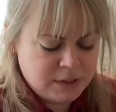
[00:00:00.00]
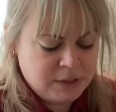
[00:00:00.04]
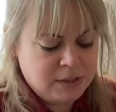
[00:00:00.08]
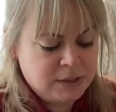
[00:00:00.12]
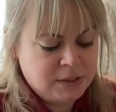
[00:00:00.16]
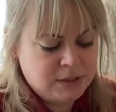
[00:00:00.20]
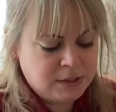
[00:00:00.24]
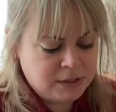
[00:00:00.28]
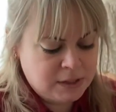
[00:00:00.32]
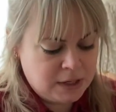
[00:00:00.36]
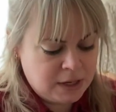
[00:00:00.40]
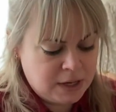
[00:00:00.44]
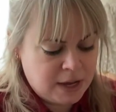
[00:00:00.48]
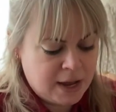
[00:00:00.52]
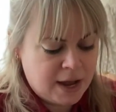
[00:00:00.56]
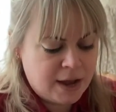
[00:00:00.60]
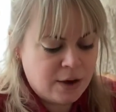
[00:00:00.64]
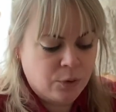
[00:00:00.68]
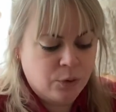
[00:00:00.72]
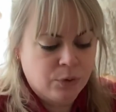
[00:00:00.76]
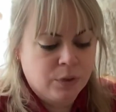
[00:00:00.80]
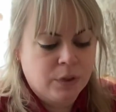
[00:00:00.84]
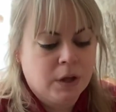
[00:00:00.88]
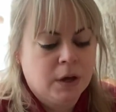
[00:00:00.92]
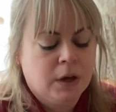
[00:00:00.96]
to see
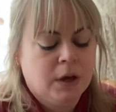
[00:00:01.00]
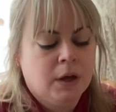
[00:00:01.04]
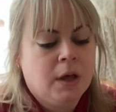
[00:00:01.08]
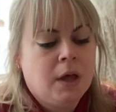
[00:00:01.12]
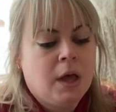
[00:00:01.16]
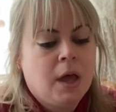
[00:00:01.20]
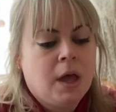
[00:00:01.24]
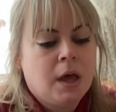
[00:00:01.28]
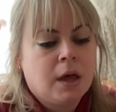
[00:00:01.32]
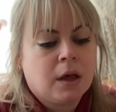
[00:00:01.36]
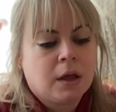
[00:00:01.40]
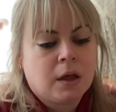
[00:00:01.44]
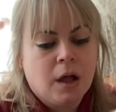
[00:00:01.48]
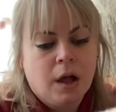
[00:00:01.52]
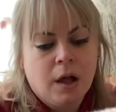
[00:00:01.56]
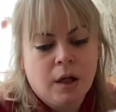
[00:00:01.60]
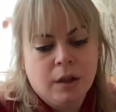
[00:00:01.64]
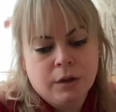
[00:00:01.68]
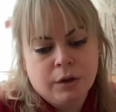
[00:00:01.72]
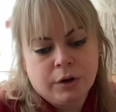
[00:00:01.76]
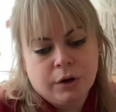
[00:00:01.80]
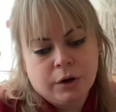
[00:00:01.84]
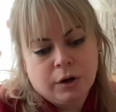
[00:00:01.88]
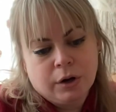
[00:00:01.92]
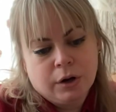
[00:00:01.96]
how the
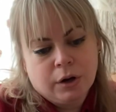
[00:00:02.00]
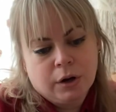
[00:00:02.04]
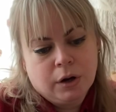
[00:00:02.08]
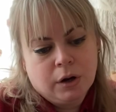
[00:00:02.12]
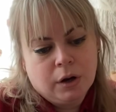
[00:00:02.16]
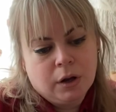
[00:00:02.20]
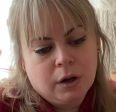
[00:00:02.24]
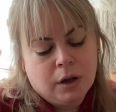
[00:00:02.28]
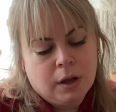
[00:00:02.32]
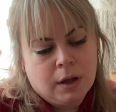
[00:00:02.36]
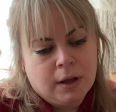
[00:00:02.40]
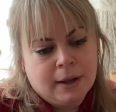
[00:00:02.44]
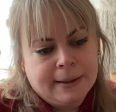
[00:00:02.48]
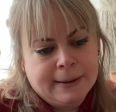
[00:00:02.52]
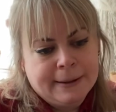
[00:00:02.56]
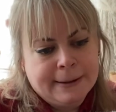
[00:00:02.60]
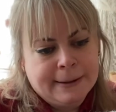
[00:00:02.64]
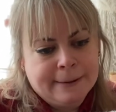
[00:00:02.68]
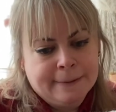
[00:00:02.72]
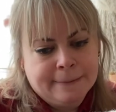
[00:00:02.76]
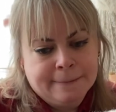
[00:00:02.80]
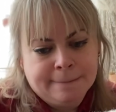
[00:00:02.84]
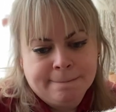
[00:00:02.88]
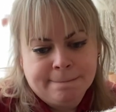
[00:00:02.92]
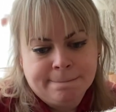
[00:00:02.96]
color
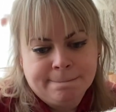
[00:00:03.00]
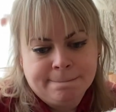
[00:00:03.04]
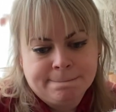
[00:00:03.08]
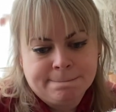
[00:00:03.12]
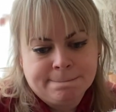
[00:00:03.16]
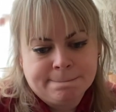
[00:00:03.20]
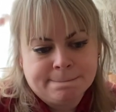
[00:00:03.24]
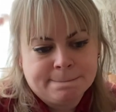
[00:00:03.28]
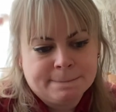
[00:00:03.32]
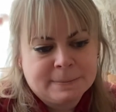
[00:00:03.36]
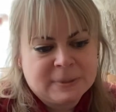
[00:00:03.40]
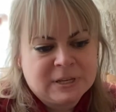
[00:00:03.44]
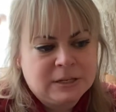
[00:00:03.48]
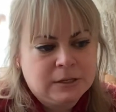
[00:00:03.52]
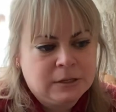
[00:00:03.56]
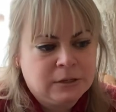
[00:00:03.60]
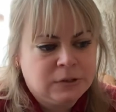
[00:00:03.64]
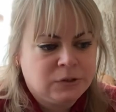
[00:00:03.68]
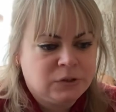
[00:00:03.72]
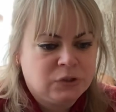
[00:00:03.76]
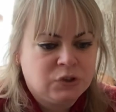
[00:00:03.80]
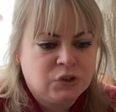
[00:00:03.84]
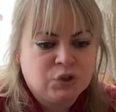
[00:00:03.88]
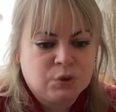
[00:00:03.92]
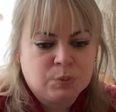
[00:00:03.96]
is
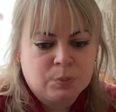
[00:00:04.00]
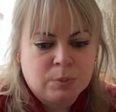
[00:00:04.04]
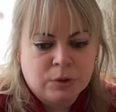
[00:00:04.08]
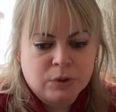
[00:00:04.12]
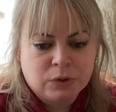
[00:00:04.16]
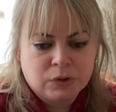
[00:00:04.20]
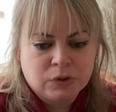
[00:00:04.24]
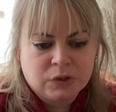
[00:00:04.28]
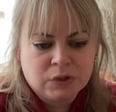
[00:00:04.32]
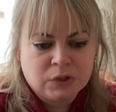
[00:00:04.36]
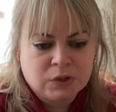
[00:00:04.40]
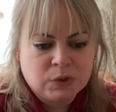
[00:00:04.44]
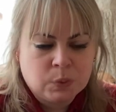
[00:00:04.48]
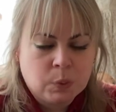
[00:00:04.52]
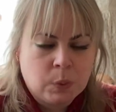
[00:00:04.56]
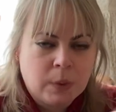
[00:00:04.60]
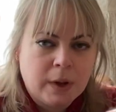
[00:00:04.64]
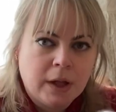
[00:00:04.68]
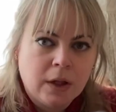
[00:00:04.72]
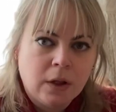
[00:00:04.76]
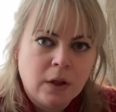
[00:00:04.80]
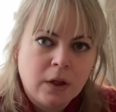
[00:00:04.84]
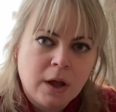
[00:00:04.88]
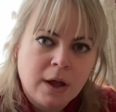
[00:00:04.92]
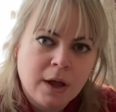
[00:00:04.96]
dispersed as
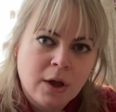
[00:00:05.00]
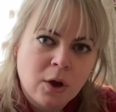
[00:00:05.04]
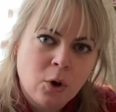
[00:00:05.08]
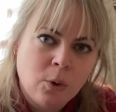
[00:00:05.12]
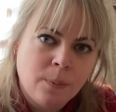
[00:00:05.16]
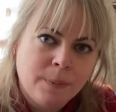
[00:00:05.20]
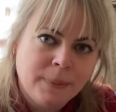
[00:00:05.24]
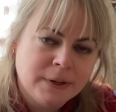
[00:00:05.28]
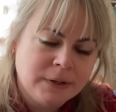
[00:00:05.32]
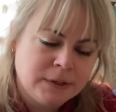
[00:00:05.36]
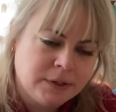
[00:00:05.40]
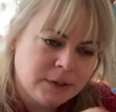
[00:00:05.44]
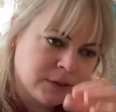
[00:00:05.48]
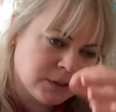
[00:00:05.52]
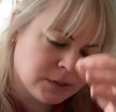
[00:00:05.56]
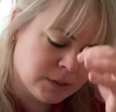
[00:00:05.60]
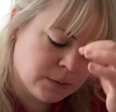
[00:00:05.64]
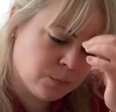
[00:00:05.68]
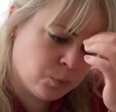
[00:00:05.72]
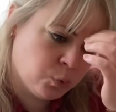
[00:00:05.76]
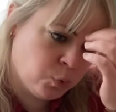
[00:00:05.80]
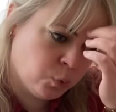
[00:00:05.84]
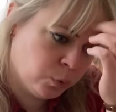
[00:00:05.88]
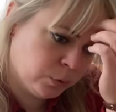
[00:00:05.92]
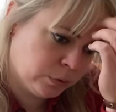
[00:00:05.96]
well. I hope it doesn't
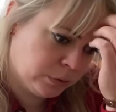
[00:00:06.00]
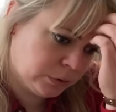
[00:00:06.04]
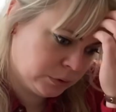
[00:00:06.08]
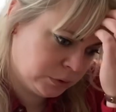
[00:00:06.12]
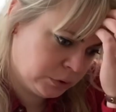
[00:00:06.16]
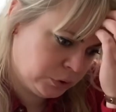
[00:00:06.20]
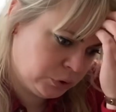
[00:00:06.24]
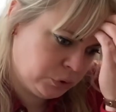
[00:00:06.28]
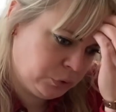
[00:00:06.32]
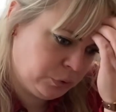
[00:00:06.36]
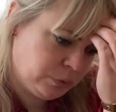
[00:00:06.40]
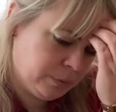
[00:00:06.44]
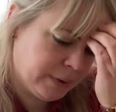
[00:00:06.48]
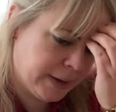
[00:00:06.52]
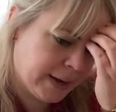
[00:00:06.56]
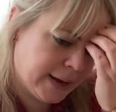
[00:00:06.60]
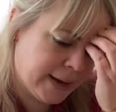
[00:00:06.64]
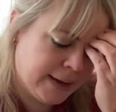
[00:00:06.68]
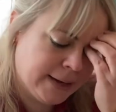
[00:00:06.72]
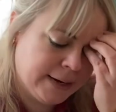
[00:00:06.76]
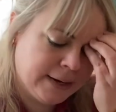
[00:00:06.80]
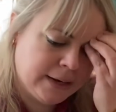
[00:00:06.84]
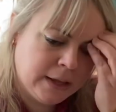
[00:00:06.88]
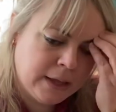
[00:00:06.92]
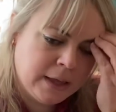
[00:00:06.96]
pool too
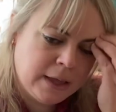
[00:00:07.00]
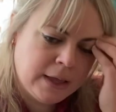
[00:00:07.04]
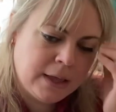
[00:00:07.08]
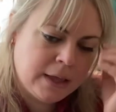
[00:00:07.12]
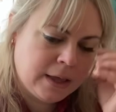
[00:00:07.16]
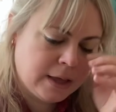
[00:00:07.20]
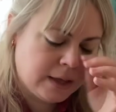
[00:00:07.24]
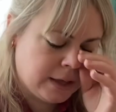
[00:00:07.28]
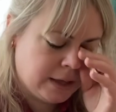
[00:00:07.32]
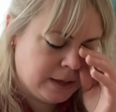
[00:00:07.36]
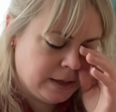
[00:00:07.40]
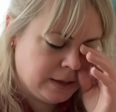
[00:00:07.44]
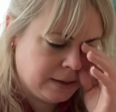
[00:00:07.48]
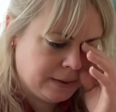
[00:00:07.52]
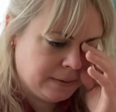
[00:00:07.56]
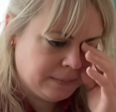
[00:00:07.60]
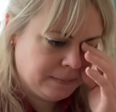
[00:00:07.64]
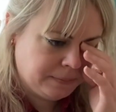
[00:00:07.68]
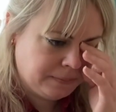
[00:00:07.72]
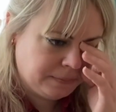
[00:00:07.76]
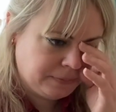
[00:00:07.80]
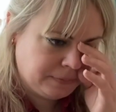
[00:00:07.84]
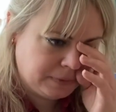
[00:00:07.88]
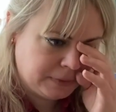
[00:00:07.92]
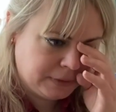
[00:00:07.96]
bad
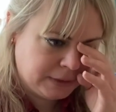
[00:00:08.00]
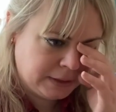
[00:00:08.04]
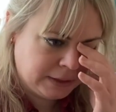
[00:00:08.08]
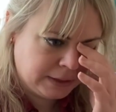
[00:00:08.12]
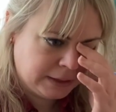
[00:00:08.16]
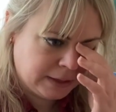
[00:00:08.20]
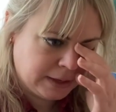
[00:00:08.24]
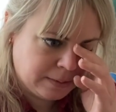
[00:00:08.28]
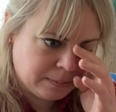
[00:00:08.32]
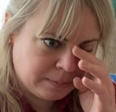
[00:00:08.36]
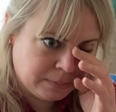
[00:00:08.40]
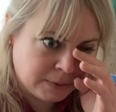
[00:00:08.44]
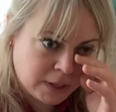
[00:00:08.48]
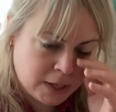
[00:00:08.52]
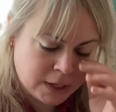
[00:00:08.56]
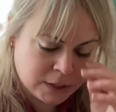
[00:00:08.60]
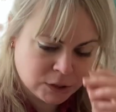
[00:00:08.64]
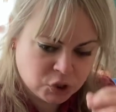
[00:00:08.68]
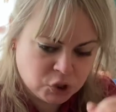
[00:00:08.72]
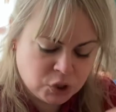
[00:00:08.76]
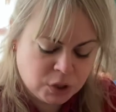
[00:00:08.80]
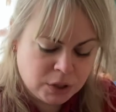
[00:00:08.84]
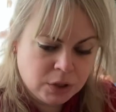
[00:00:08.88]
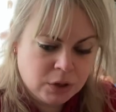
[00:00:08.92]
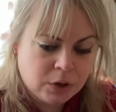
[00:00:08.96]
and get
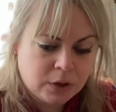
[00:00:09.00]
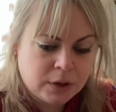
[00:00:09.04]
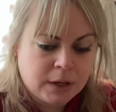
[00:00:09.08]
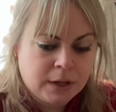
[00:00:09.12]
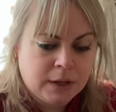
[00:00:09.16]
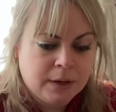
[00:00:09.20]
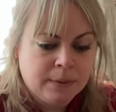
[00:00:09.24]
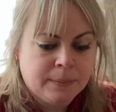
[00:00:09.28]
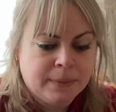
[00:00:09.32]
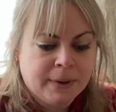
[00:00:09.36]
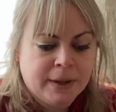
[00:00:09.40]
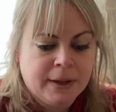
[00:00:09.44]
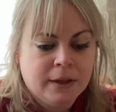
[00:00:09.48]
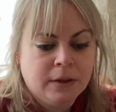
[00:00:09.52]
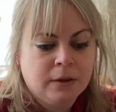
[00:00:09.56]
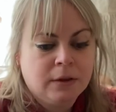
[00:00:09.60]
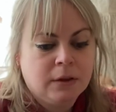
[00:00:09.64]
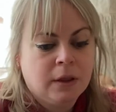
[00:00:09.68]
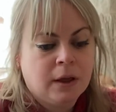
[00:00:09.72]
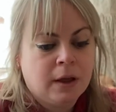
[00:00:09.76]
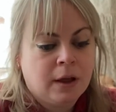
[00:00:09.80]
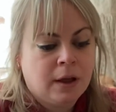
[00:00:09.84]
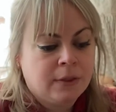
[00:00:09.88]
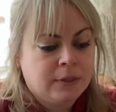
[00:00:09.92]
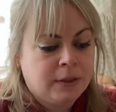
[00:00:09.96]
blotchy looking, but
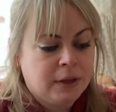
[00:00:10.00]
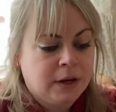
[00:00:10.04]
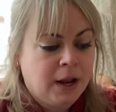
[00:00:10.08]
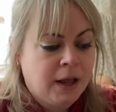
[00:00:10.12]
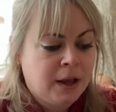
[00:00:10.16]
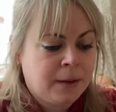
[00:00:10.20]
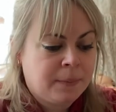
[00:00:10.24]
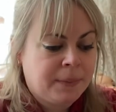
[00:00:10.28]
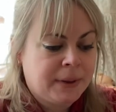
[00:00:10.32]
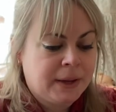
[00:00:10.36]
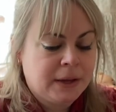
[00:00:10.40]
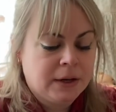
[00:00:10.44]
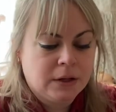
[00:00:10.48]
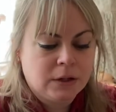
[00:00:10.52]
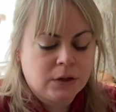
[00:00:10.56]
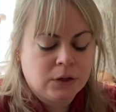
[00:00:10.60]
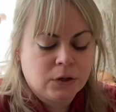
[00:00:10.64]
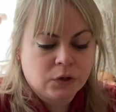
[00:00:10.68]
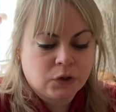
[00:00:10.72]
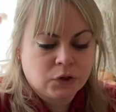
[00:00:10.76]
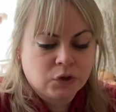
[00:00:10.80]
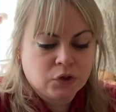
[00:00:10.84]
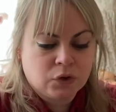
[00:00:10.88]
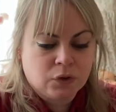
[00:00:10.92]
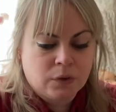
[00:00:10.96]
on the neckband it
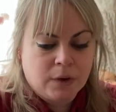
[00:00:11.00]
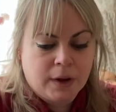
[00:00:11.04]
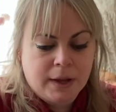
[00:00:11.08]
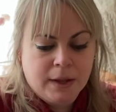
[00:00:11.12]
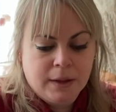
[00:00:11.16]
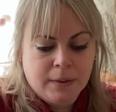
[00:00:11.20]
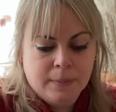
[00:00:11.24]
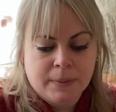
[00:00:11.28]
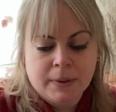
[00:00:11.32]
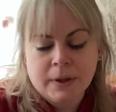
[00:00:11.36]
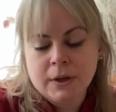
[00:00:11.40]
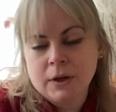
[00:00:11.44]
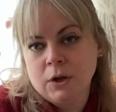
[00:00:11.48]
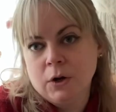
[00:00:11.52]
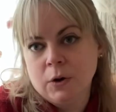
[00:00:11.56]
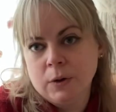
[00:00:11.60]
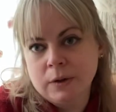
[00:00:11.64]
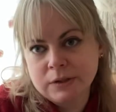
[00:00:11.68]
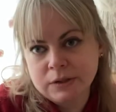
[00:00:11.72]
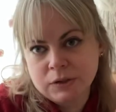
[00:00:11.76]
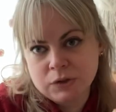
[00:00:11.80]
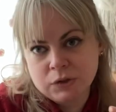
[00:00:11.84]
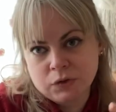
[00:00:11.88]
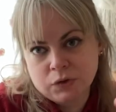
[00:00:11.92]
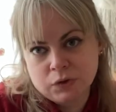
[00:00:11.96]
looks great, but you know,
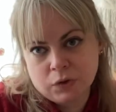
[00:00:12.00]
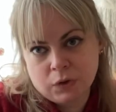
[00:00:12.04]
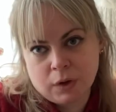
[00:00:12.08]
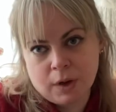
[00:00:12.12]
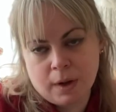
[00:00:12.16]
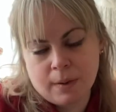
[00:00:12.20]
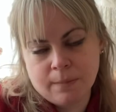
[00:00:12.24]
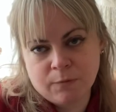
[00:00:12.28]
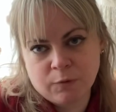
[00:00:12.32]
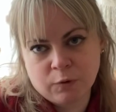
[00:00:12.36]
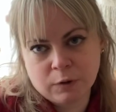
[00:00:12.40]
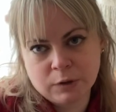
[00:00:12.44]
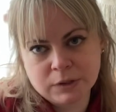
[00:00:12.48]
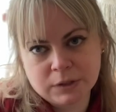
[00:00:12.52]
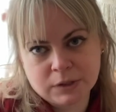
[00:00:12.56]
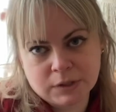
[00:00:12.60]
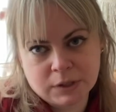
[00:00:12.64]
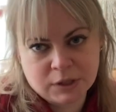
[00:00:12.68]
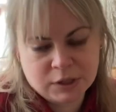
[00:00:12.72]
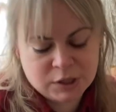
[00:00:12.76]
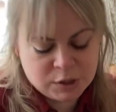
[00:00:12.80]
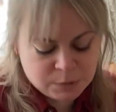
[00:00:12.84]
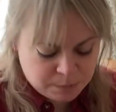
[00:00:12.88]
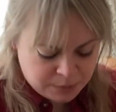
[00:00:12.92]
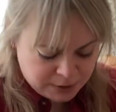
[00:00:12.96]
as the circumference
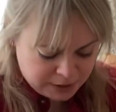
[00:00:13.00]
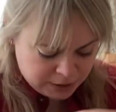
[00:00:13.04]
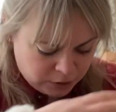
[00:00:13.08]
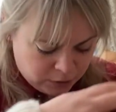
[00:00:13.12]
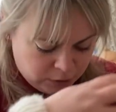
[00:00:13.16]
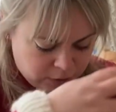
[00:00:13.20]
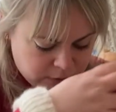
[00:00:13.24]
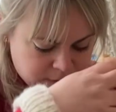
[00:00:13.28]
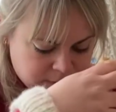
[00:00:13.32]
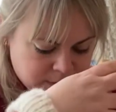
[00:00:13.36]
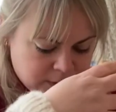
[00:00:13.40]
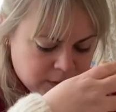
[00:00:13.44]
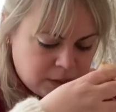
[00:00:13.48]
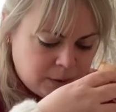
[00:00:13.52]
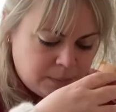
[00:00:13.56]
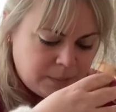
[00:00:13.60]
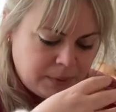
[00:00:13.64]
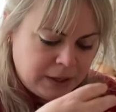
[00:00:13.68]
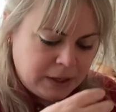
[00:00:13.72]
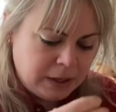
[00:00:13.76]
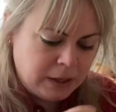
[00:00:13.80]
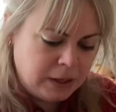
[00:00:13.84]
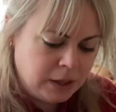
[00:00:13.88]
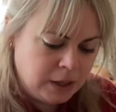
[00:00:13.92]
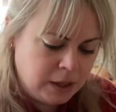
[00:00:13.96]
gets bigger, it's going to
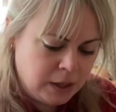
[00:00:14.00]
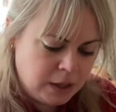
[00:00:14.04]
be